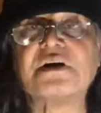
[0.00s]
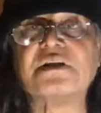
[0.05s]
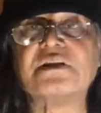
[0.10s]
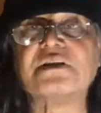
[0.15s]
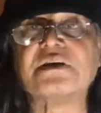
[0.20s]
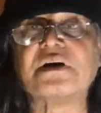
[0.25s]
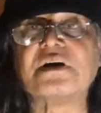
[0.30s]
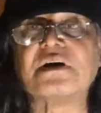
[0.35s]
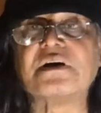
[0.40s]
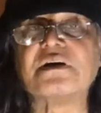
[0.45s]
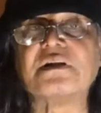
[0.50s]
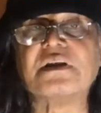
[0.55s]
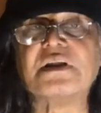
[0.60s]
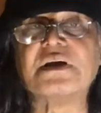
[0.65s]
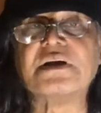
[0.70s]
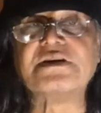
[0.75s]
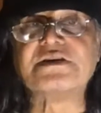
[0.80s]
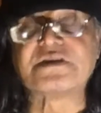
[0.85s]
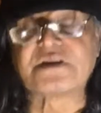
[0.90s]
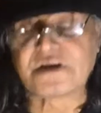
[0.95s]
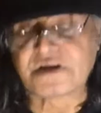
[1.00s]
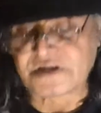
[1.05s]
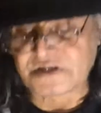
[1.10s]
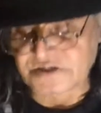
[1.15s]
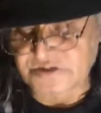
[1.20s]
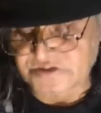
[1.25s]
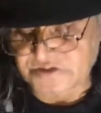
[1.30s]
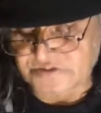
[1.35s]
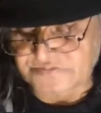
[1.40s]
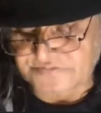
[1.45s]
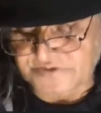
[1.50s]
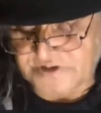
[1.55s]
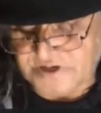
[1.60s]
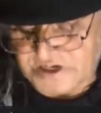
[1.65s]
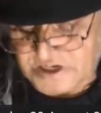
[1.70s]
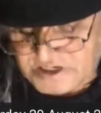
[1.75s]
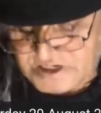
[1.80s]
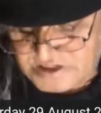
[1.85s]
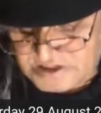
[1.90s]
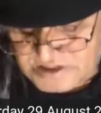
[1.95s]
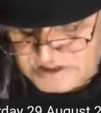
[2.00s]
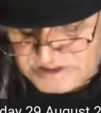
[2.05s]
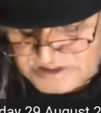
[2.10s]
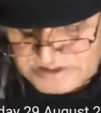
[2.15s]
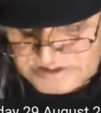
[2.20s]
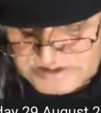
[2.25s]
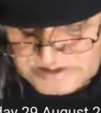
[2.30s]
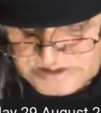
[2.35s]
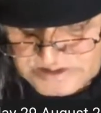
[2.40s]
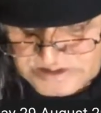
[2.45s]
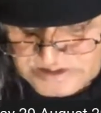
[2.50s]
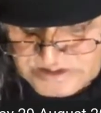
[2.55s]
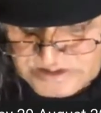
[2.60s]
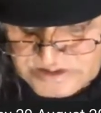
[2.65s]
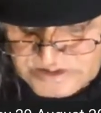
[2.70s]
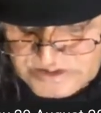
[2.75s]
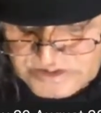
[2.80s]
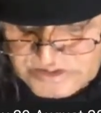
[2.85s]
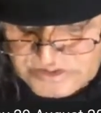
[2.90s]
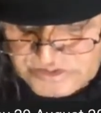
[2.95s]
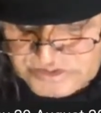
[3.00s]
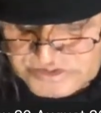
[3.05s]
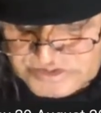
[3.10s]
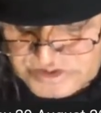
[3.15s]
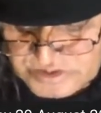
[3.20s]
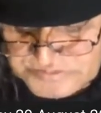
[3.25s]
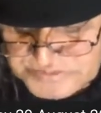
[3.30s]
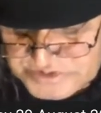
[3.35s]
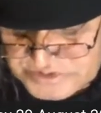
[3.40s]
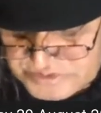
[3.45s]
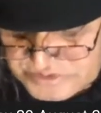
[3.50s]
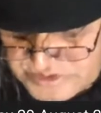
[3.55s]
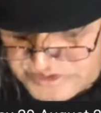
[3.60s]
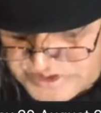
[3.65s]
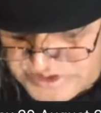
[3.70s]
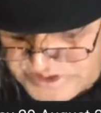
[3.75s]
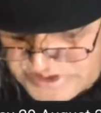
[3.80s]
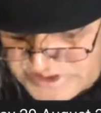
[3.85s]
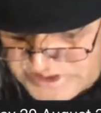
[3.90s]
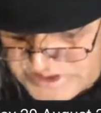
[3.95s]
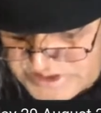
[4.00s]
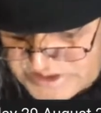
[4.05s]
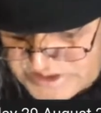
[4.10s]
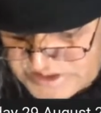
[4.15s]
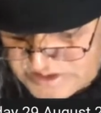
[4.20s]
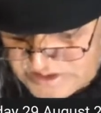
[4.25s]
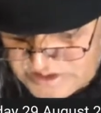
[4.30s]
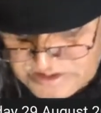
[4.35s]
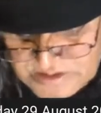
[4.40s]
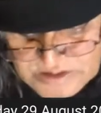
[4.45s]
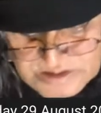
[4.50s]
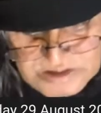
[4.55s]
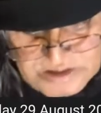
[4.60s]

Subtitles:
in the later edition. Currently, we shall be doing a